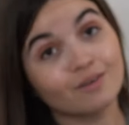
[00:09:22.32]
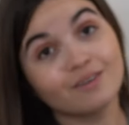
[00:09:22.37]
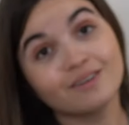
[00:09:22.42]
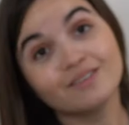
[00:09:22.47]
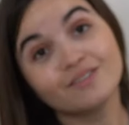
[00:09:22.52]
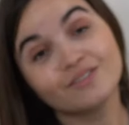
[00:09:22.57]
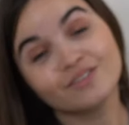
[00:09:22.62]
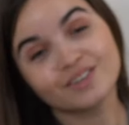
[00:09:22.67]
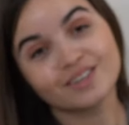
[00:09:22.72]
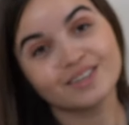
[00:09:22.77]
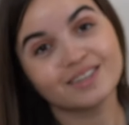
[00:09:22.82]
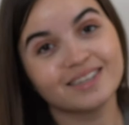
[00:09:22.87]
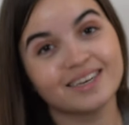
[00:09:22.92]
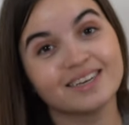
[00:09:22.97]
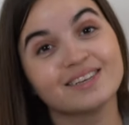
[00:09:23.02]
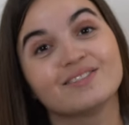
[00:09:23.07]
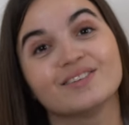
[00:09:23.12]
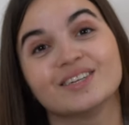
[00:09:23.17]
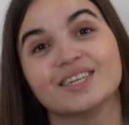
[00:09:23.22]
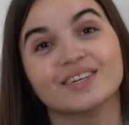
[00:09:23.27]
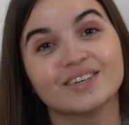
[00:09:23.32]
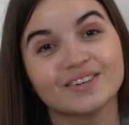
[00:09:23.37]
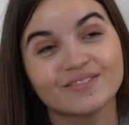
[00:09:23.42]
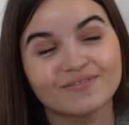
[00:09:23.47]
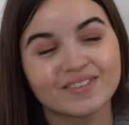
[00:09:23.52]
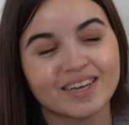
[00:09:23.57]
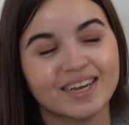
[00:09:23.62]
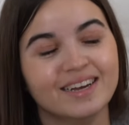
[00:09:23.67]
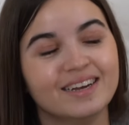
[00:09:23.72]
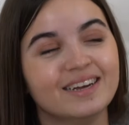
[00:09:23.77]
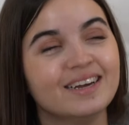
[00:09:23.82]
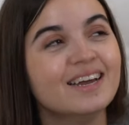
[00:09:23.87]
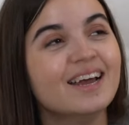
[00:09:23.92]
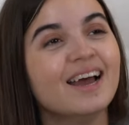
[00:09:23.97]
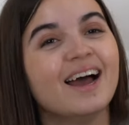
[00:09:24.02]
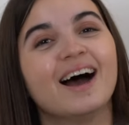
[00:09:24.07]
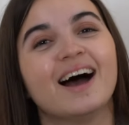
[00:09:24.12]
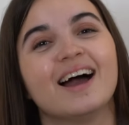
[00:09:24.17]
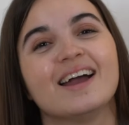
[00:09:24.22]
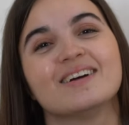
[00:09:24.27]
all for today's video.
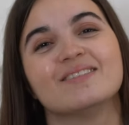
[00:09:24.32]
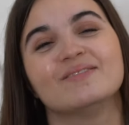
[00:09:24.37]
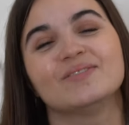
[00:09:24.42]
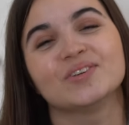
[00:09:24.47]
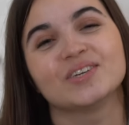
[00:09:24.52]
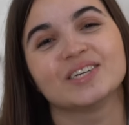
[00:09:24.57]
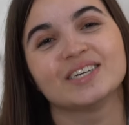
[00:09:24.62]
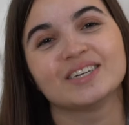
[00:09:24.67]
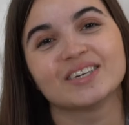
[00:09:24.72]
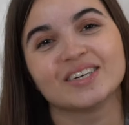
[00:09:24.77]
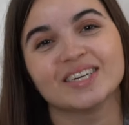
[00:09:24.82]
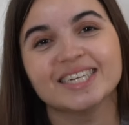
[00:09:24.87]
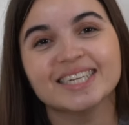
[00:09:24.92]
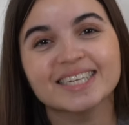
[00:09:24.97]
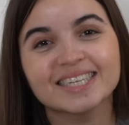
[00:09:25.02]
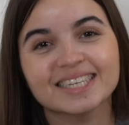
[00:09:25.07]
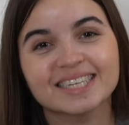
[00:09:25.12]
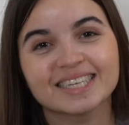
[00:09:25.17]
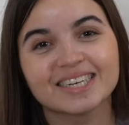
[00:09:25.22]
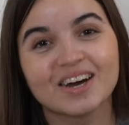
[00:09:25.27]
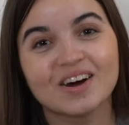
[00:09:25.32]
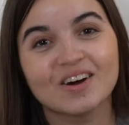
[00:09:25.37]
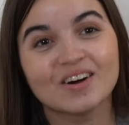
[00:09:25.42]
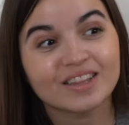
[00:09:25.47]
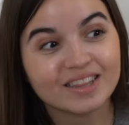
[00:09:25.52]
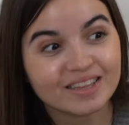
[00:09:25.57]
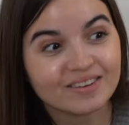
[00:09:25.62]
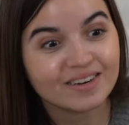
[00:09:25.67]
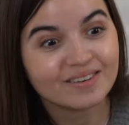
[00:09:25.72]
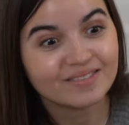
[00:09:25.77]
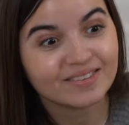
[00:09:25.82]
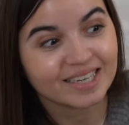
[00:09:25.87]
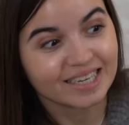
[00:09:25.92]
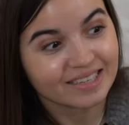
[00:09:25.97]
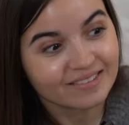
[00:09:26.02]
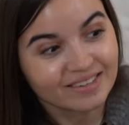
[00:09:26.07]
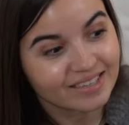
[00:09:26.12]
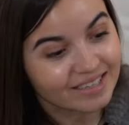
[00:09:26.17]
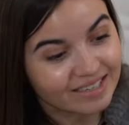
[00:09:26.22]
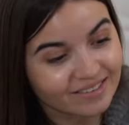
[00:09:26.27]
I hope you enjoyed it. Go on the
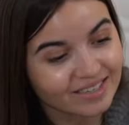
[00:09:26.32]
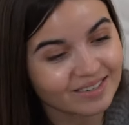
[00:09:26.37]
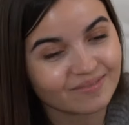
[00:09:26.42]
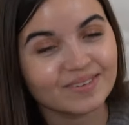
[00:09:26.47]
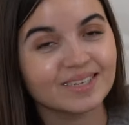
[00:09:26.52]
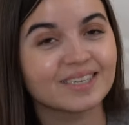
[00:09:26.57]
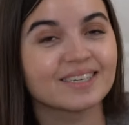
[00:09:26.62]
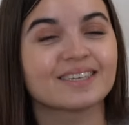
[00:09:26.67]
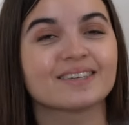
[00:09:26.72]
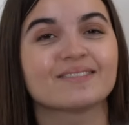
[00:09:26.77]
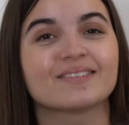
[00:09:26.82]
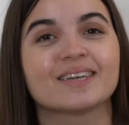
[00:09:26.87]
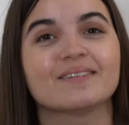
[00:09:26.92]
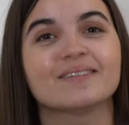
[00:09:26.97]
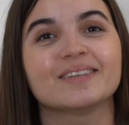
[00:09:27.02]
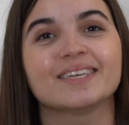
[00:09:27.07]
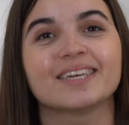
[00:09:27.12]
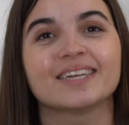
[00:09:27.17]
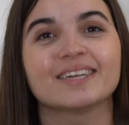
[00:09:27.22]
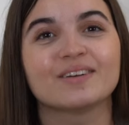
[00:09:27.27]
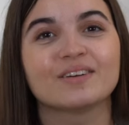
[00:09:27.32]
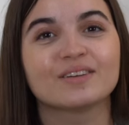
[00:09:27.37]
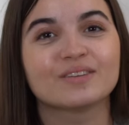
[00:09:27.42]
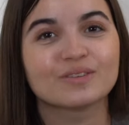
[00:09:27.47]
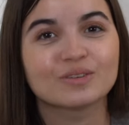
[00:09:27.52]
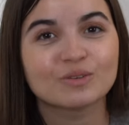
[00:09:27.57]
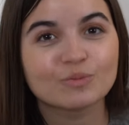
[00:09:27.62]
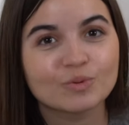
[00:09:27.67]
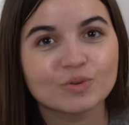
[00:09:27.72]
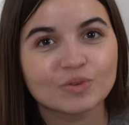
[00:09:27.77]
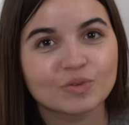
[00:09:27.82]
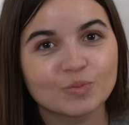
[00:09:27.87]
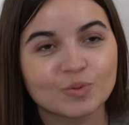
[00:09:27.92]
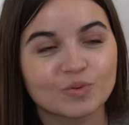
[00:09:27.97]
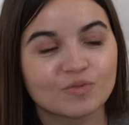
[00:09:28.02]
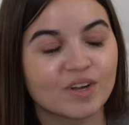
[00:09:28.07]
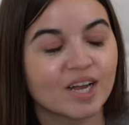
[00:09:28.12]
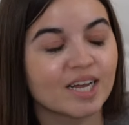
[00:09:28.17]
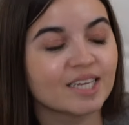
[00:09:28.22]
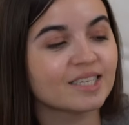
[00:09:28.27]
website very quick because sometimes it can go super
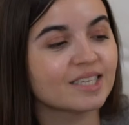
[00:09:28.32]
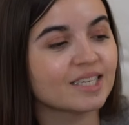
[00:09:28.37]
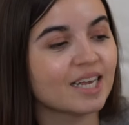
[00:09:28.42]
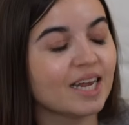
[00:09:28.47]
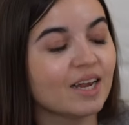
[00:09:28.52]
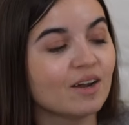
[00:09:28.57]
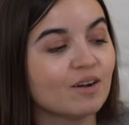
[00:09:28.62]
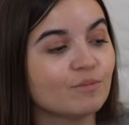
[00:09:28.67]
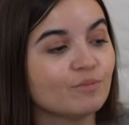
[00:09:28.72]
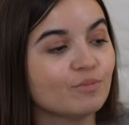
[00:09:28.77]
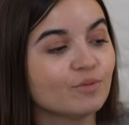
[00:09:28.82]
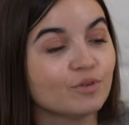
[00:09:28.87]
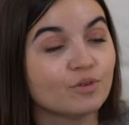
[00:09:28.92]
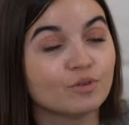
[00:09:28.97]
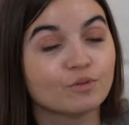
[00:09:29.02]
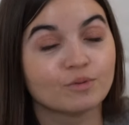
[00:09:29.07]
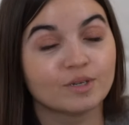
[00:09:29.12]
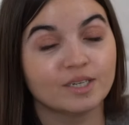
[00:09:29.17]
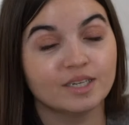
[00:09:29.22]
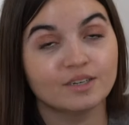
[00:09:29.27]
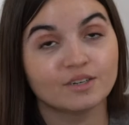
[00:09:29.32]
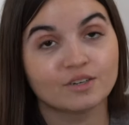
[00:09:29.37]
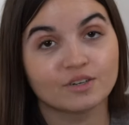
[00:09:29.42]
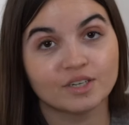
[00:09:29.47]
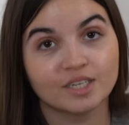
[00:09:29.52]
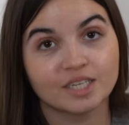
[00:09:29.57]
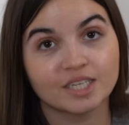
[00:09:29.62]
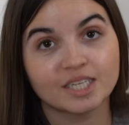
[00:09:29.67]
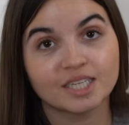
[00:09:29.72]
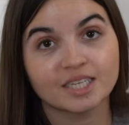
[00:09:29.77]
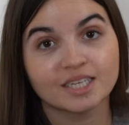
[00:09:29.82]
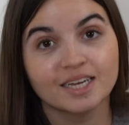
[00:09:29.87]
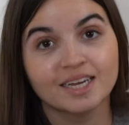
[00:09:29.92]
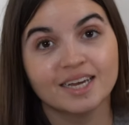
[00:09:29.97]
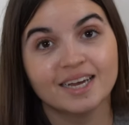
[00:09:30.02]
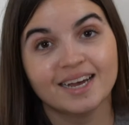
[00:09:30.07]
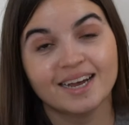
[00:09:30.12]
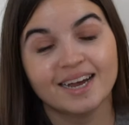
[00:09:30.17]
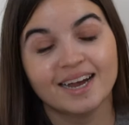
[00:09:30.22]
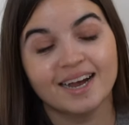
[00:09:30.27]
fast. I hope you really enjoyed it.
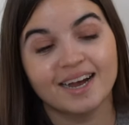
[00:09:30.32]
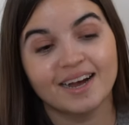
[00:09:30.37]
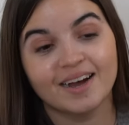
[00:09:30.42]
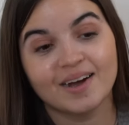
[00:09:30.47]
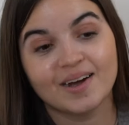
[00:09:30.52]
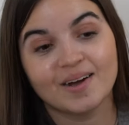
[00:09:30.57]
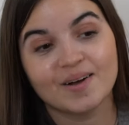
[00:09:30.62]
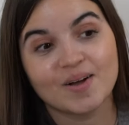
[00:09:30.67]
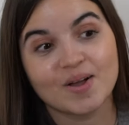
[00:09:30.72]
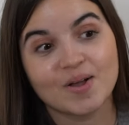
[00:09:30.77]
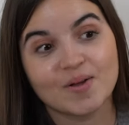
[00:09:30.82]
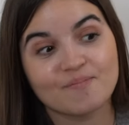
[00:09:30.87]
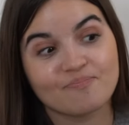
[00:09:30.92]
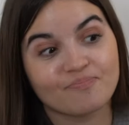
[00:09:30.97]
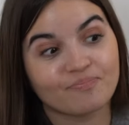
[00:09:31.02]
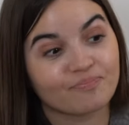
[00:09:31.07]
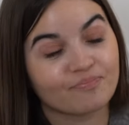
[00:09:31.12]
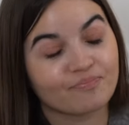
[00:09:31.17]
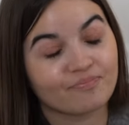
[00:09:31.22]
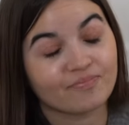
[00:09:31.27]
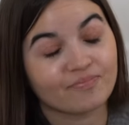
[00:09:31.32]
I'm